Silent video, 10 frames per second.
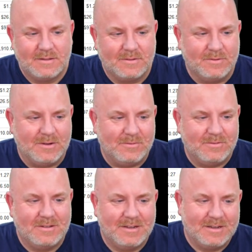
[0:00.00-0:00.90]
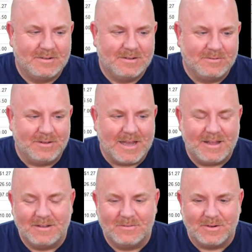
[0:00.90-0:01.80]
Would
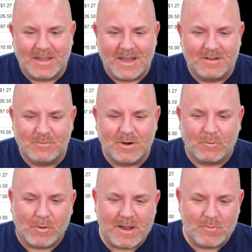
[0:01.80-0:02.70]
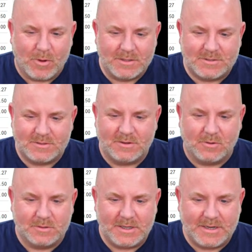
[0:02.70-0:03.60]
a write once
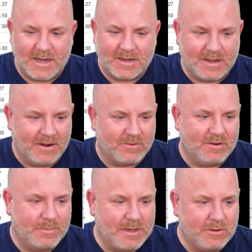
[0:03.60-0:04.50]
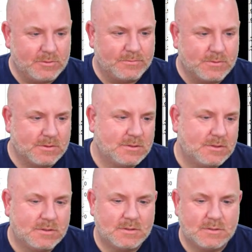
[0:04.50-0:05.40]
only DAC ever be useful?
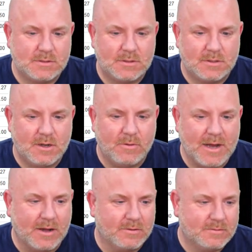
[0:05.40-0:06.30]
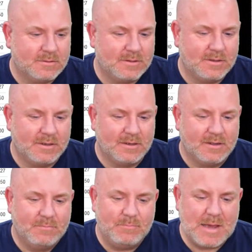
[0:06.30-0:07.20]
Oh wow,
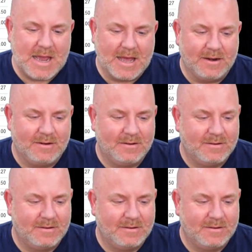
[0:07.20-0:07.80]
man,